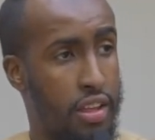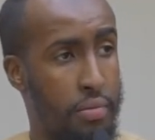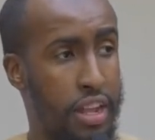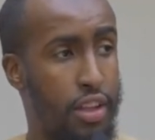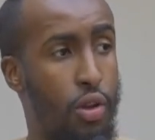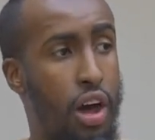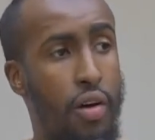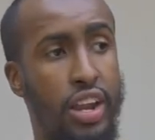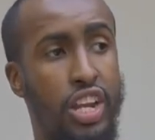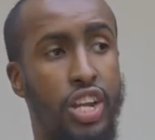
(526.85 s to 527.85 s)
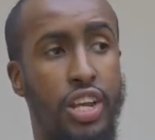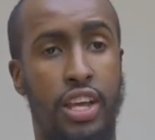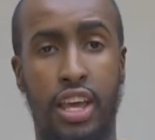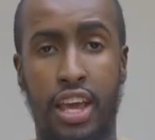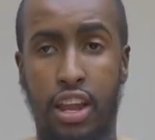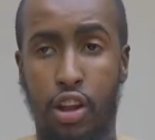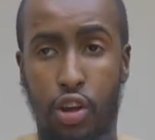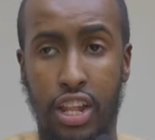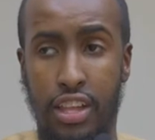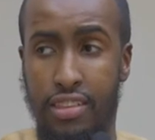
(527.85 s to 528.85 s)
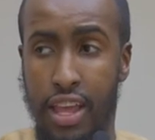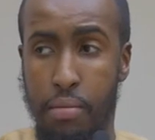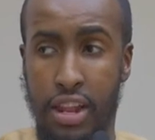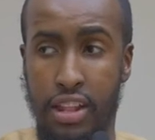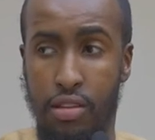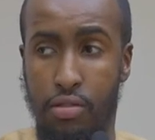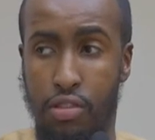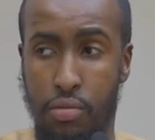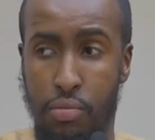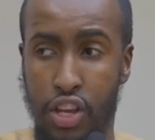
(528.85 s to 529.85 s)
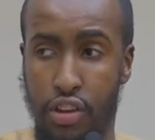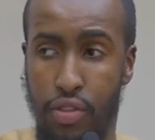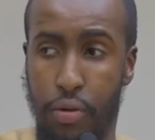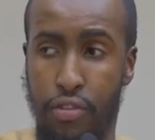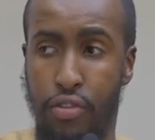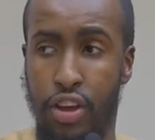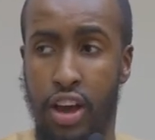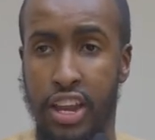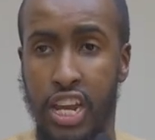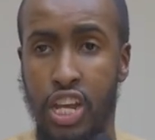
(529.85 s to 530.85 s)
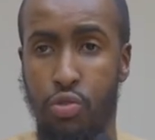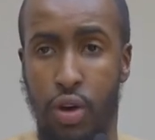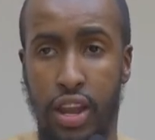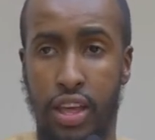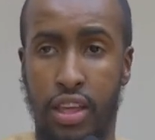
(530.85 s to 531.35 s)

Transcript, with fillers: Bid'atul Khawarij. Look at the statement and the speech of the Prophet regarding each one.